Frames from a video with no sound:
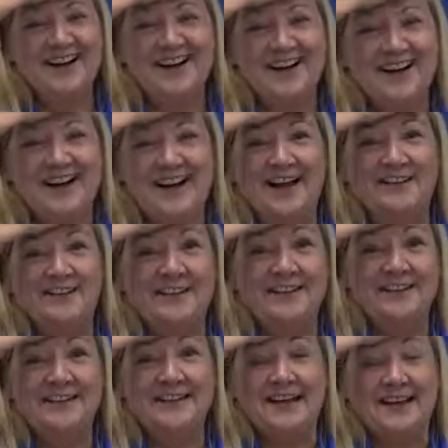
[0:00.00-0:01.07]
I'm on
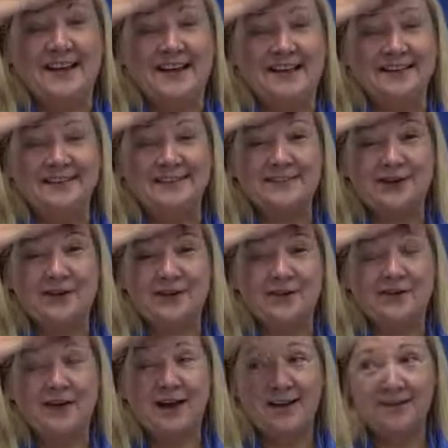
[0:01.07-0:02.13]
a diet.
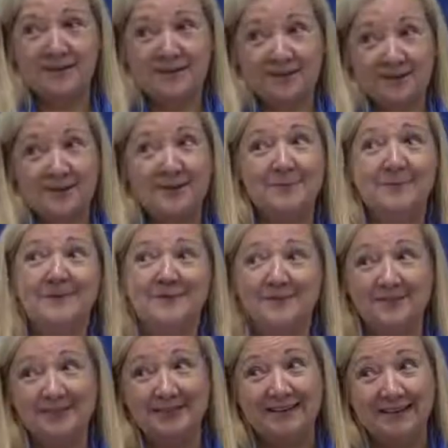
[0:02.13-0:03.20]
So ice cream is
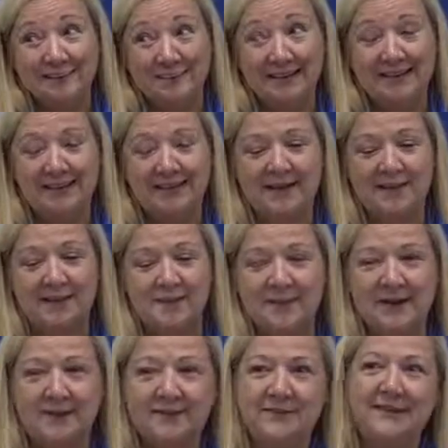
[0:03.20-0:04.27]
really a big thing for
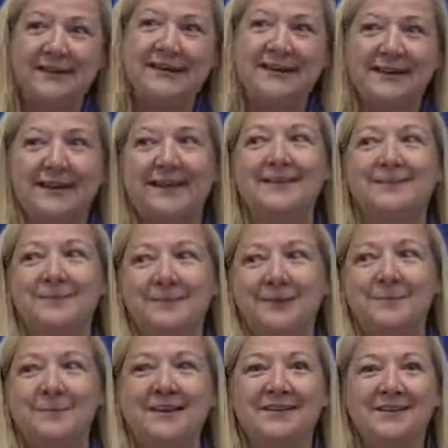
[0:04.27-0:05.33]
me. So I get ice
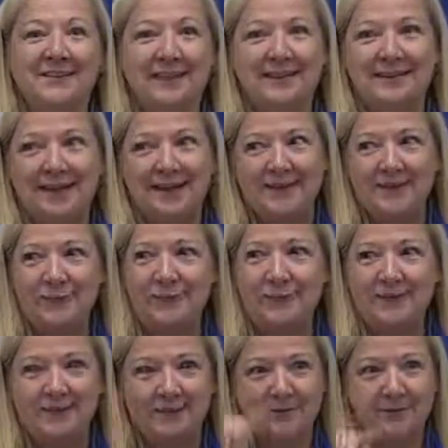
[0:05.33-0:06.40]
cream on Sundays
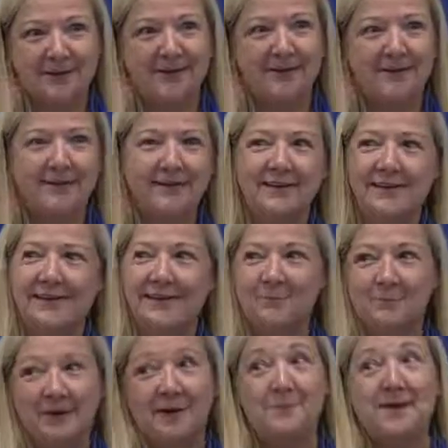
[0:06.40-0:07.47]
once a week.
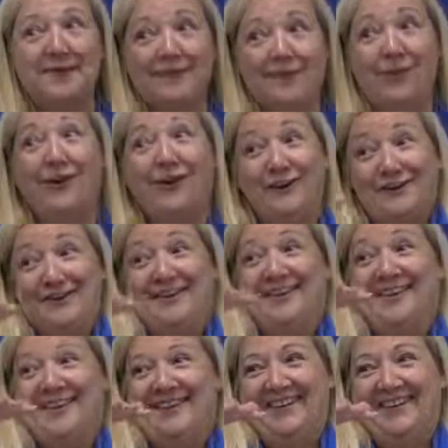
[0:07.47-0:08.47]
And by the large.